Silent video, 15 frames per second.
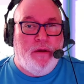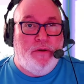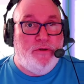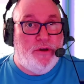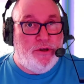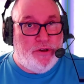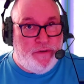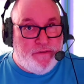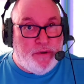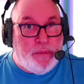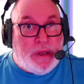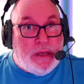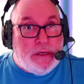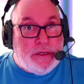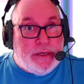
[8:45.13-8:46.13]
It's easy for
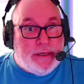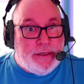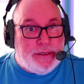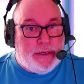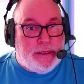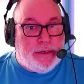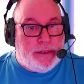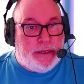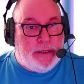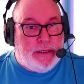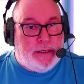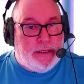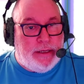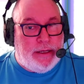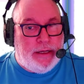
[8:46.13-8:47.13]
me to say it's easy,
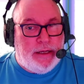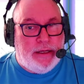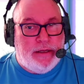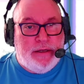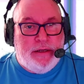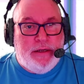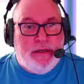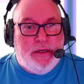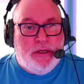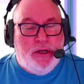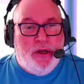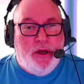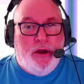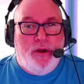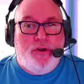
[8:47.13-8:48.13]
isn't it?
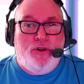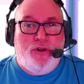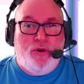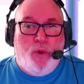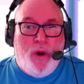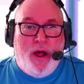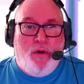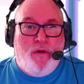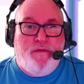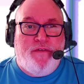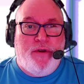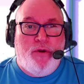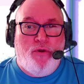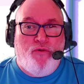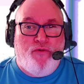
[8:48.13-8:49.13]
12
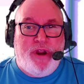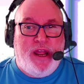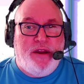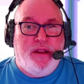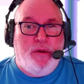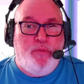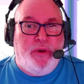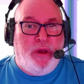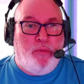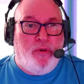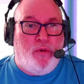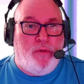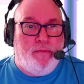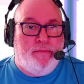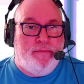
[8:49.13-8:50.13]
ready
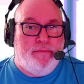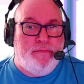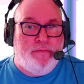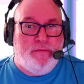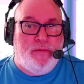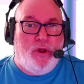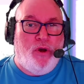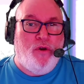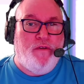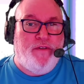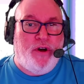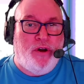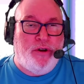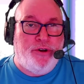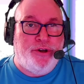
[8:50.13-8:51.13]
people out of
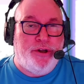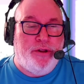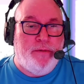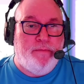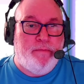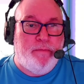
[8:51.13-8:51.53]
100.